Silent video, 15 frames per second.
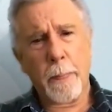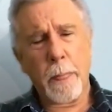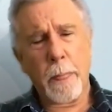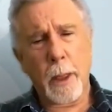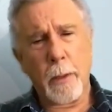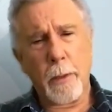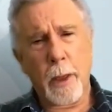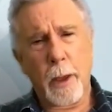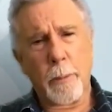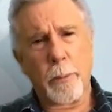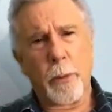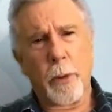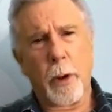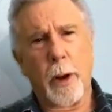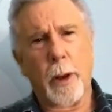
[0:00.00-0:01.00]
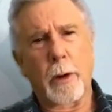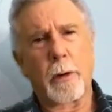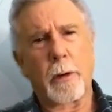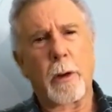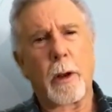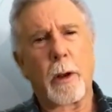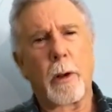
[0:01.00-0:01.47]
in that
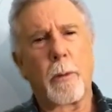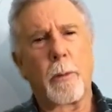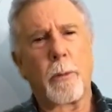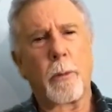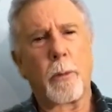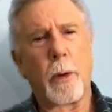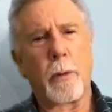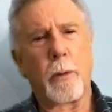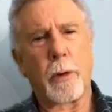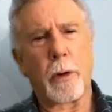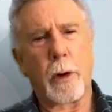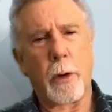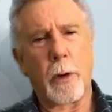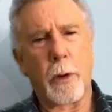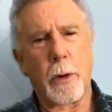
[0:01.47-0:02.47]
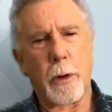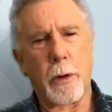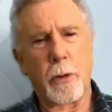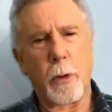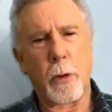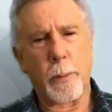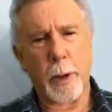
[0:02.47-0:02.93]
product, we've
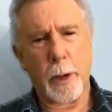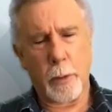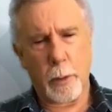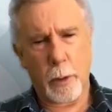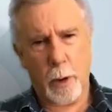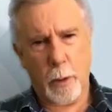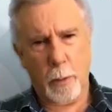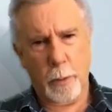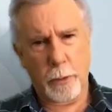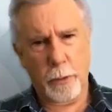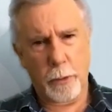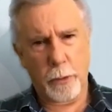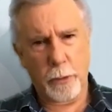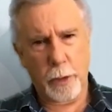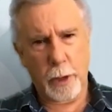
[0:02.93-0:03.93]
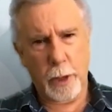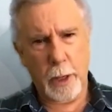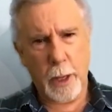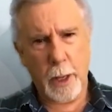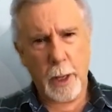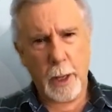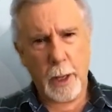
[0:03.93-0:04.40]
included ubiquinol, which is
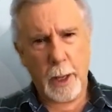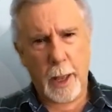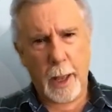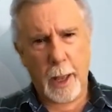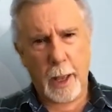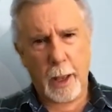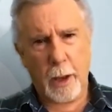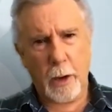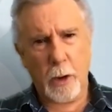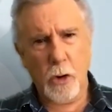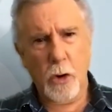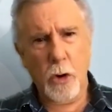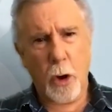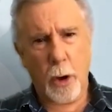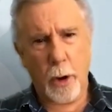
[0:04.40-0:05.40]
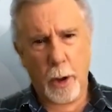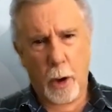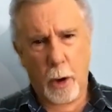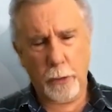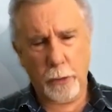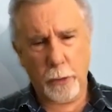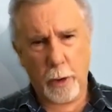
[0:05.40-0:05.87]
the
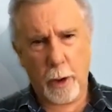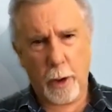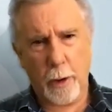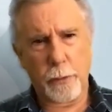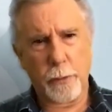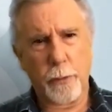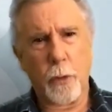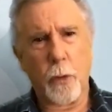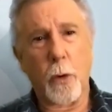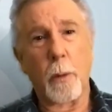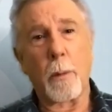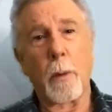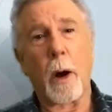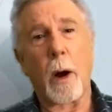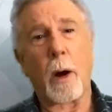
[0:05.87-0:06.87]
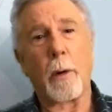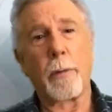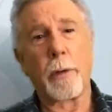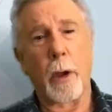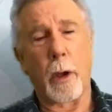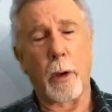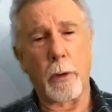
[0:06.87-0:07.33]
non-oxidized form
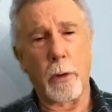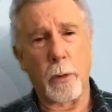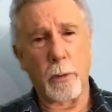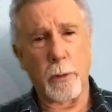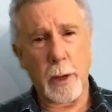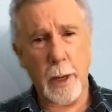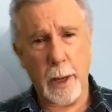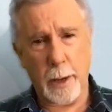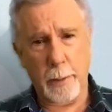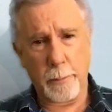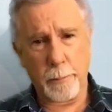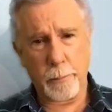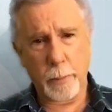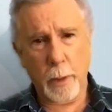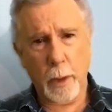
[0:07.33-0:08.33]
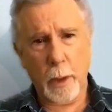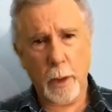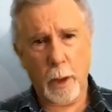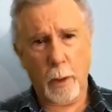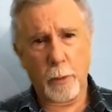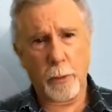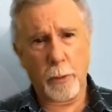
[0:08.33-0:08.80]
of CoQ10,
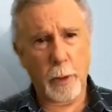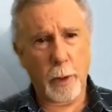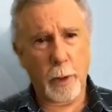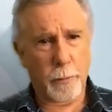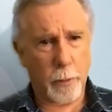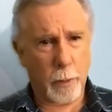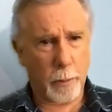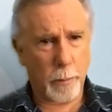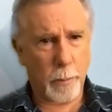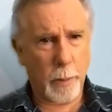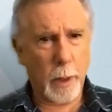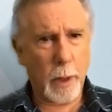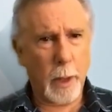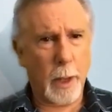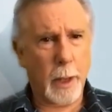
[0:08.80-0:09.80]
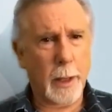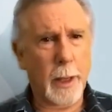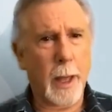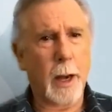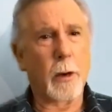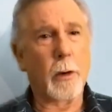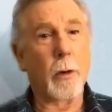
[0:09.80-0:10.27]
which we get from
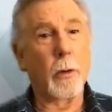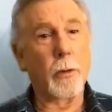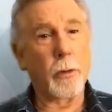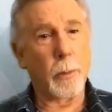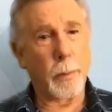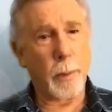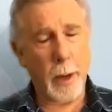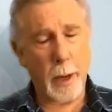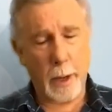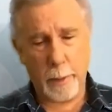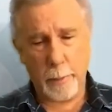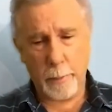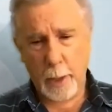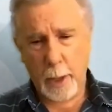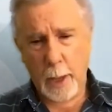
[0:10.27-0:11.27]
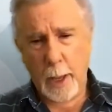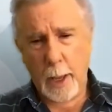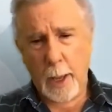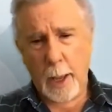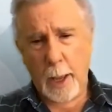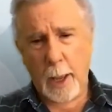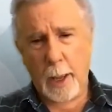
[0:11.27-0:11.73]
Kanaka in Japan.
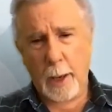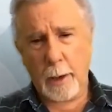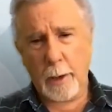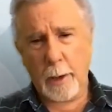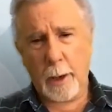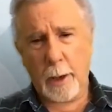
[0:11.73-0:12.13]
And